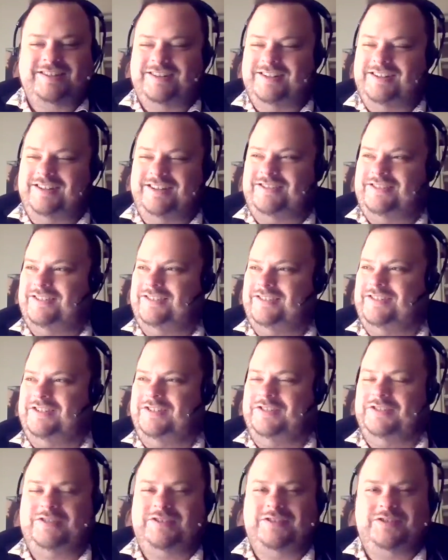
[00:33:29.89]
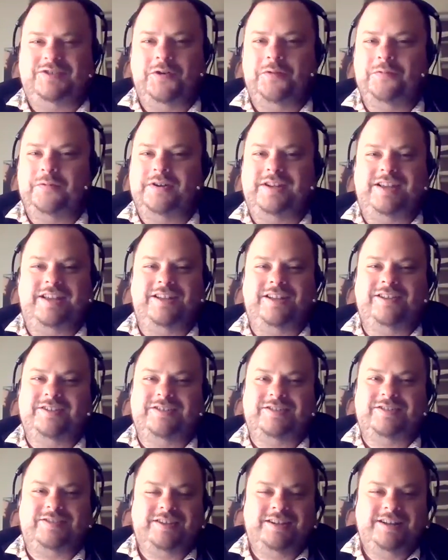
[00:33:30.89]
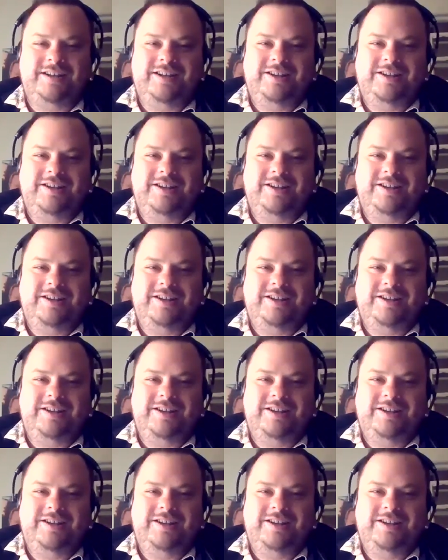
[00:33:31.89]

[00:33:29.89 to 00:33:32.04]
and it's just so ridiculous.